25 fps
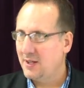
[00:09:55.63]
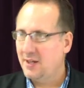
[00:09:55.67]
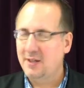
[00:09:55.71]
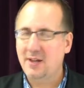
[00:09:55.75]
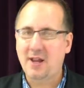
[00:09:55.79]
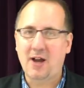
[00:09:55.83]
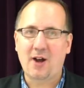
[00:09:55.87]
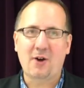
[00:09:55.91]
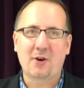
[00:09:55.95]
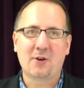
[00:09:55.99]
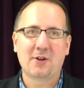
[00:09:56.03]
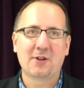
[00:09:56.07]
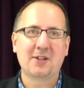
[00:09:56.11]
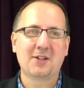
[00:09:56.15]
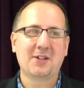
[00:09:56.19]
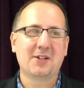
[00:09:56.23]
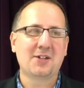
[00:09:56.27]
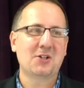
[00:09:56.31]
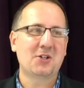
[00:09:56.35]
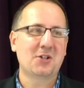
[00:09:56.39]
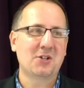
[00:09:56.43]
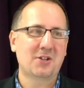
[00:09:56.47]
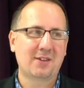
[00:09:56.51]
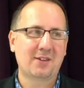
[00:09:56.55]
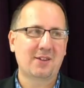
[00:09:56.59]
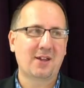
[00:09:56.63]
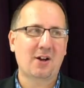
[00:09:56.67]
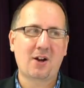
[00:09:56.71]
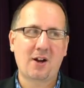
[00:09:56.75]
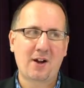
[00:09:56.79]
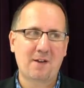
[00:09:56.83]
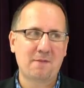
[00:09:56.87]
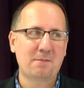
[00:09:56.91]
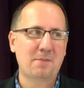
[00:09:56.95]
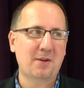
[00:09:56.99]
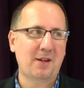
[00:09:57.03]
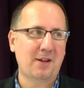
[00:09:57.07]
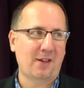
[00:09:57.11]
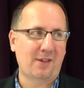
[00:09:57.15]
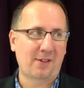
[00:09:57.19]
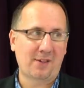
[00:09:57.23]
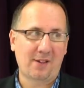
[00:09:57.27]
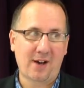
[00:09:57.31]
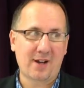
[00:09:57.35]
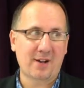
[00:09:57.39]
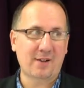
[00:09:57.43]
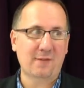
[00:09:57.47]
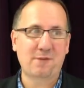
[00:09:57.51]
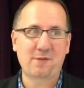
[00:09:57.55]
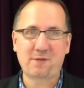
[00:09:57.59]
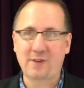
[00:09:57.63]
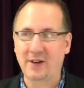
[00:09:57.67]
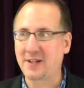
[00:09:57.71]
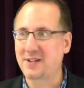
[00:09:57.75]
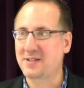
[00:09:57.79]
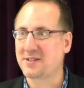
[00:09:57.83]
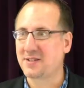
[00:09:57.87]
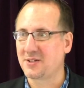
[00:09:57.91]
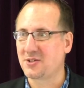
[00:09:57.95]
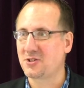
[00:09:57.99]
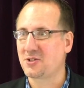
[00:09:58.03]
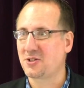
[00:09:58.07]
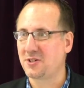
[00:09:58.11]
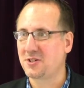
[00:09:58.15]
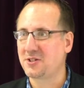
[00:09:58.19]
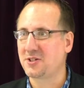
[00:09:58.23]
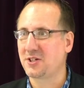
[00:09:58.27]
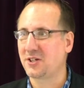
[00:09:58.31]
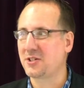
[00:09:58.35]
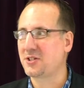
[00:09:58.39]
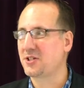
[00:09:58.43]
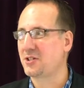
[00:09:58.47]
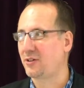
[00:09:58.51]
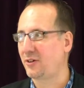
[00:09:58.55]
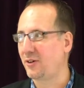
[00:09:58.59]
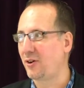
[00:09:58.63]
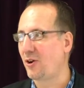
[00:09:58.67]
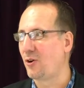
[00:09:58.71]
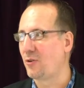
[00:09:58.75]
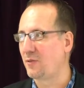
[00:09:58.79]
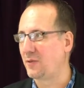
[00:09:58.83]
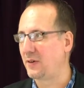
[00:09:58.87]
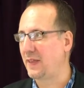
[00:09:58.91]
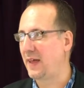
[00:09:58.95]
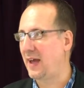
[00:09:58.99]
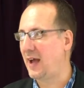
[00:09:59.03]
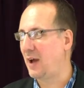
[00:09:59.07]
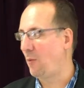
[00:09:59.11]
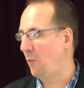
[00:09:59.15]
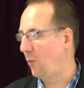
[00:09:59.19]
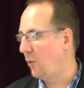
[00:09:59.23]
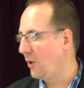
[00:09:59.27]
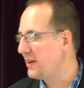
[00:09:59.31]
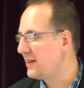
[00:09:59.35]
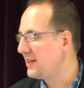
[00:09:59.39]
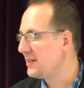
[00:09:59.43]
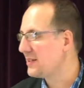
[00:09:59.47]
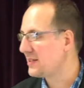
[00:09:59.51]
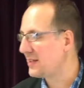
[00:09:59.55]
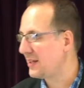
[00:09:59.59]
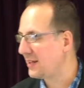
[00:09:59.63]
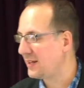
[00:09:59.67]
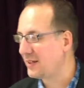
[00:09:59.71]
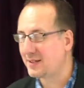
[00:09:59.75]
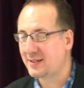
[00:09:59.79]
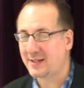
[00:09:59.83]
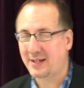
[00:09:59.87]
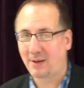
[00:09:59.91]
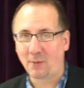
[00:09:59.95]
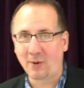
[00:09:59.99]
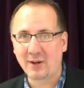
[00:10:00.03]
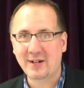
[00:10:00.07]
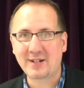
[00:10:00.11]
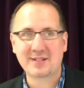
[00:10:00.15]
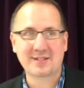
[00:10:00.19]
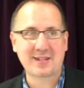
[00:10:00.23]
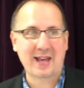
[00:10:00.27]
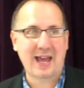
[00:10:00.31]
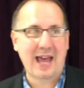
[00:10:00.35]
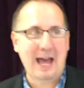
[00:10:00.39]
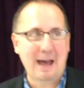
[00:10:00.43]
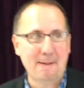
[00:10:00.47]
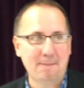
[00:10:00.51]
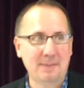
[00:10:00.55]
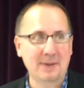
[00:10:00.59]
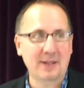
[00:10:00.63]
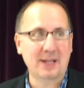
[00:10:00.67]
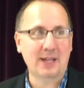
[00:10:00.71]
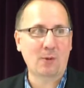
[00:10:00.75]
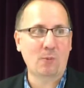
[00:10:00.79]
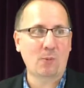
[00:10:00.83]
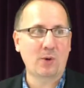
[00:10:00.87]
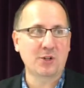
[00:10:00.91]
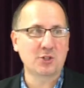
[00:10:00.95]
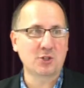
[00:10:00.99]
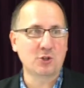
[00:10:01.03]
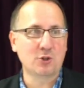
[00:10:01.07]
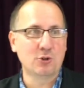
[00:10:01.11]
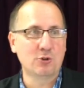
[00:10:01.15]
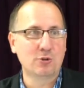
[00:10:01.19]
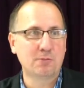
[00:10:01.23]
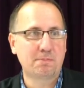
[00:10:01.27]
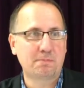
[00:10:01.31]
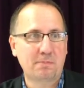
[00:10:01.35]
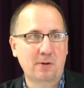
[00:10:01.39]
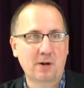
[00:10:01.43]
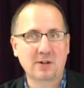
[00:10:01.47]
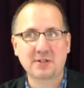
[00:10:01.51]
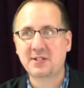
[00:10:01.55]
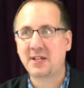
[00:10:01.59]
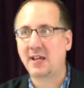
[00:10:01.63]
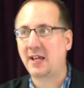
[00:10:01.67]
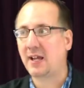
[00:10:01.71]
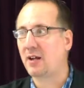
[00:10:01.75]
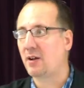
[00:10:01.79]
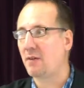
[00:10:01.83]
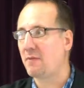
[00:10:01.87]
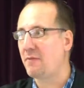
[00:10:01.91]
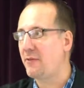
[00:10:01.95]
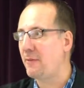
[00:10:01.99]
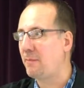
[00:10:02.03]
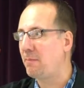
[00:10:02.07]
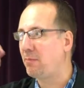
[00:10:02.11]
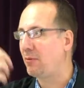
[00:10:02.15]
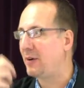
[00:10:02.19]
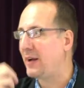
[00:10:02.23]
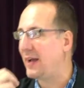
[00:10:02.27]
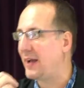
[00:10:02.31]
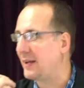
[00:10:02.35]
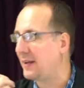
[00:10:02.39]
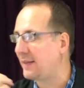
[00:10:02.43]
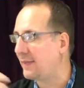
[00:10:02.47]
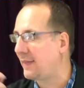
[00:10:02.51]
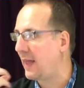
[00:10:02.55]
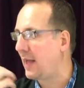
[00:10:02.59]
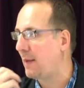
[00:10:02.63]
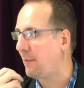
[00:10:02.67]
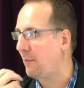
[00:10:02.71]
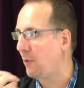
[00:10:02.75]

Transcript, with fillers: Now, there have been a lot of fights in church history over that. What is happening when you partake of the bread in that